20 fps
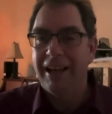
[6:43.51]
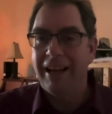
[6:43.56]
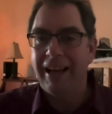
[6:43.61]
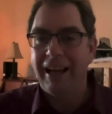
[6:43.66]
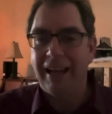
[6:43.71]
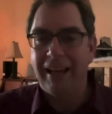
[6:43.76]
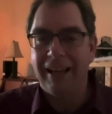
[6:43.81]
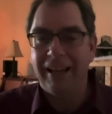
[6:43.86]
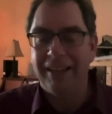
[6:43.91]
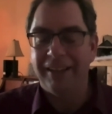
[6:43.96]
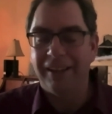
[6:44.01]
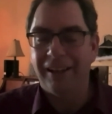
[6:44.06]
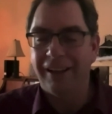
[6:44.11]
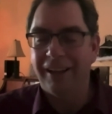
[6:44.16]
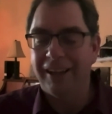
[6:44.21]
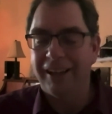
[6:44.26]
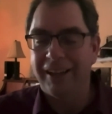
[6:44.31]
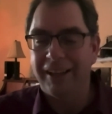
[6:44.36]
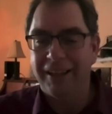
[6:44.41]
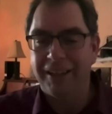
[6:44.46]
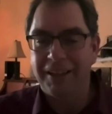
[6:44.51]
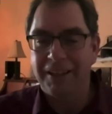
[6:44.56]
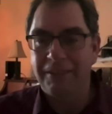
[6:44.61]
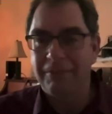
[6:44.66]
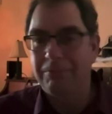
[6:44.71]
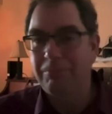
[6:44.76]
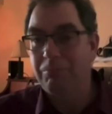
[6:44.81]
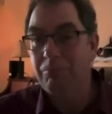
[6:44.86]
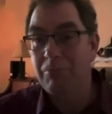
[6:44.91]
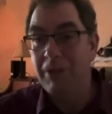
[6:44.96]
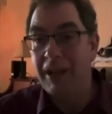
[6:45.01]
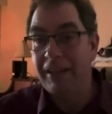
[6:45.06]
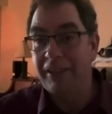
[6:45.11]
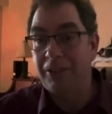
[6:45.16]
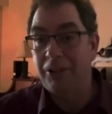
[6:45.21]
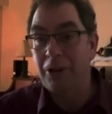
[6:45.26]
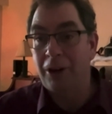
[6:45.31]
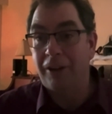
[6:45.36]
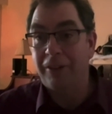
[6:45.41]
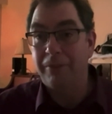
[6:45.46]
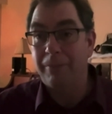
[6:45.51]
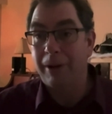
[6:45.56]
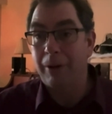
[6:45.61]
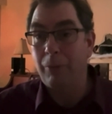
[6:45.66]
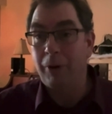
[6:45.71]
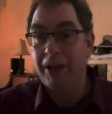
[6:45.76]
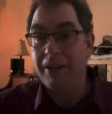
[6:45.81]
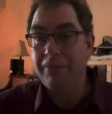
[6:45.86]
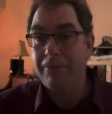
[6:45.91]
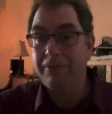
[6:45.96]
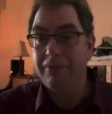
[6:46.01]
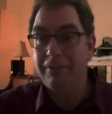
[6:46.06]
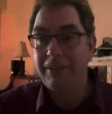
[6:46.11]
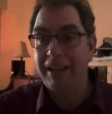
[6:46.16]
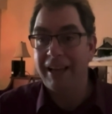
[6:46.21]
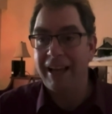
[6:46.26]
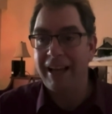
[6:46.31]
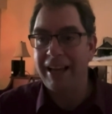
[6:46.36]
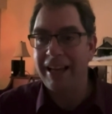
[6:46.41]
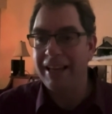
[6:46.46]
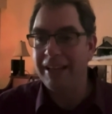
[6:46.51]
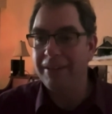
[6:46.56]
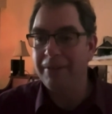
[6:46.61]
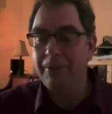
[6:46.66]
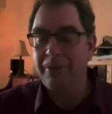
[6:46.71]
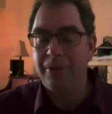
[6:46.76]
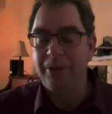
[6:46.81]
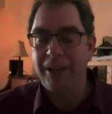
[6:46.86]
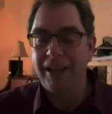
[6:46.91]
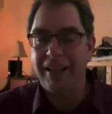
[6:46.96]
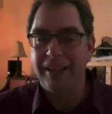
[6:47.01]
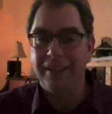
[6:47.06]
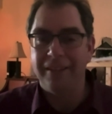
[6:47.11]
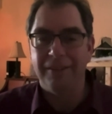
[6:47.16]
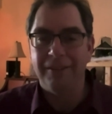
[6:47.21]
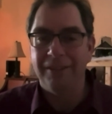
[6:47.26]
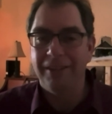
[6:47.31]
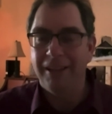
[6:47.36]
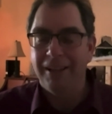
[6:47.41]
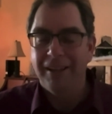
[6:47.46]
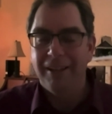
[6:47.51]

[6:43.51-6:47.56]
And I had a talk with my wife, and then